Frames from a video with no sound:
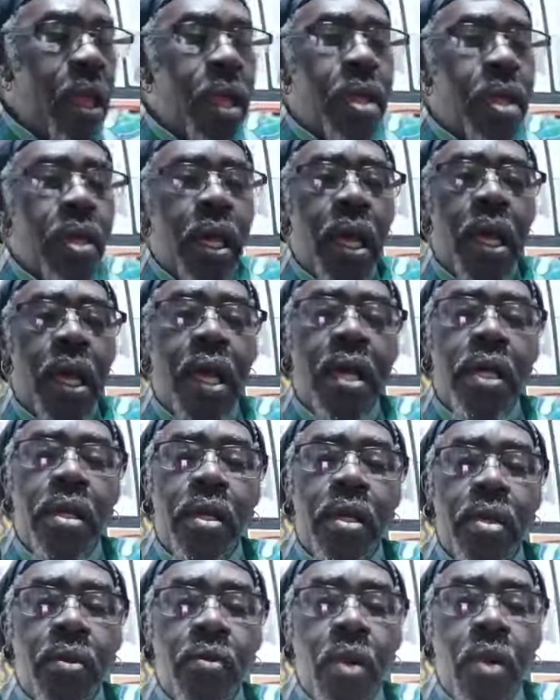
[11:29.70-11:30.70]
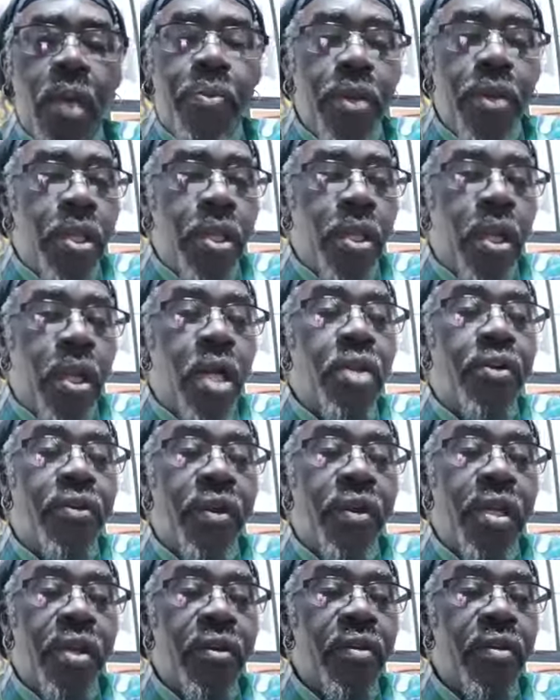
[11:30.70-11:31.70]
grew up in the country,
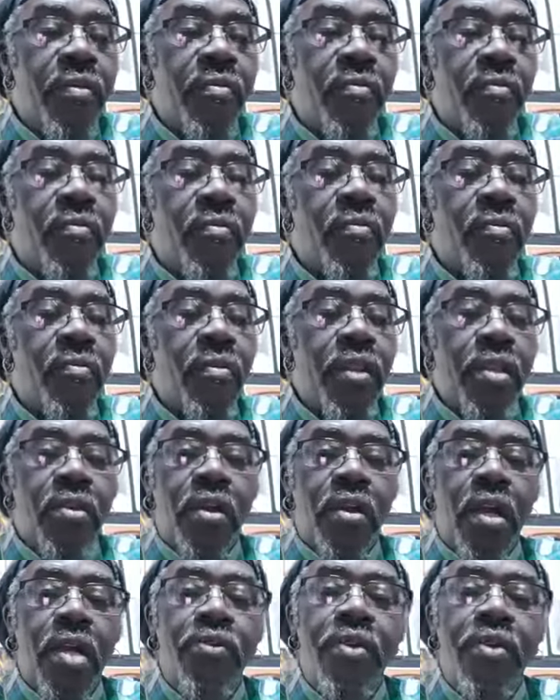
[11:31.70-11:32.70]
a country